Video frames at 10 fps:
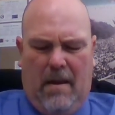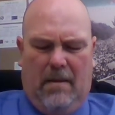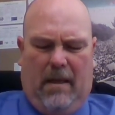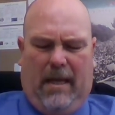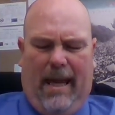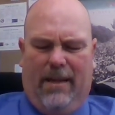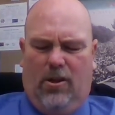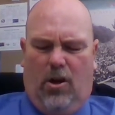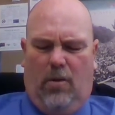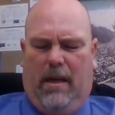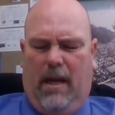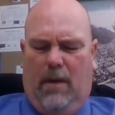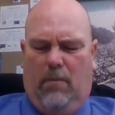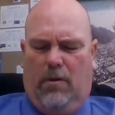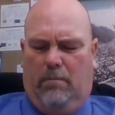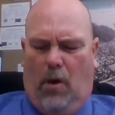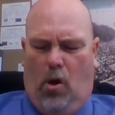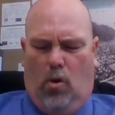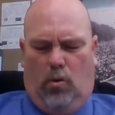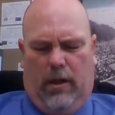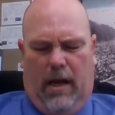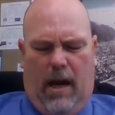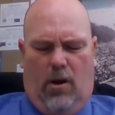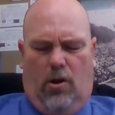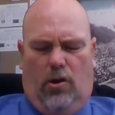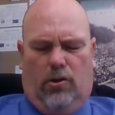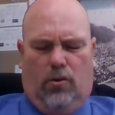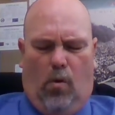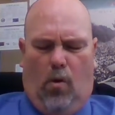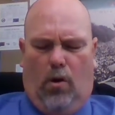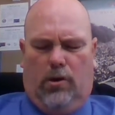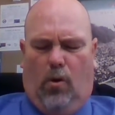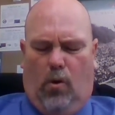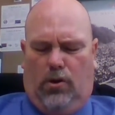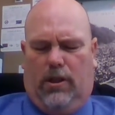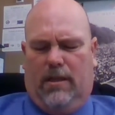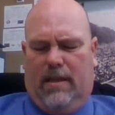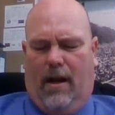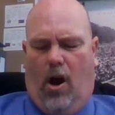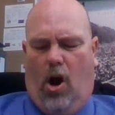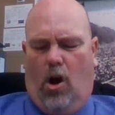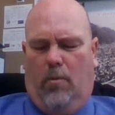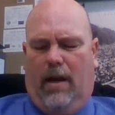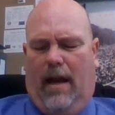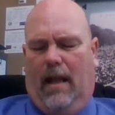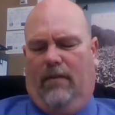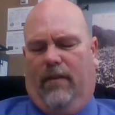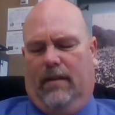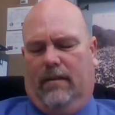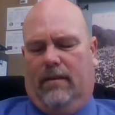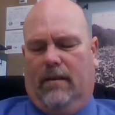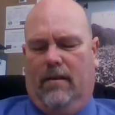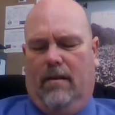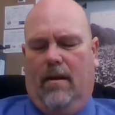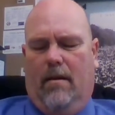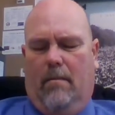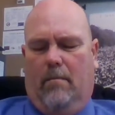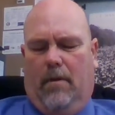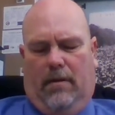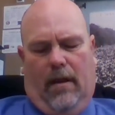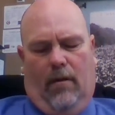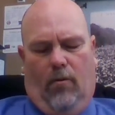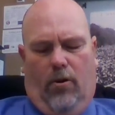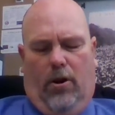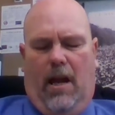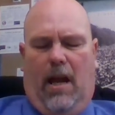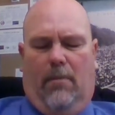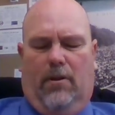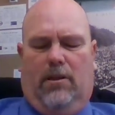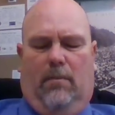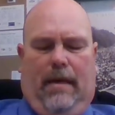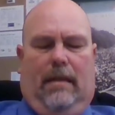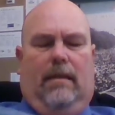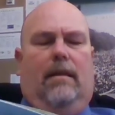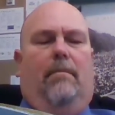The king's army came with bows, arrows, swords, horses, and armored elephants, but they weren't able to beat the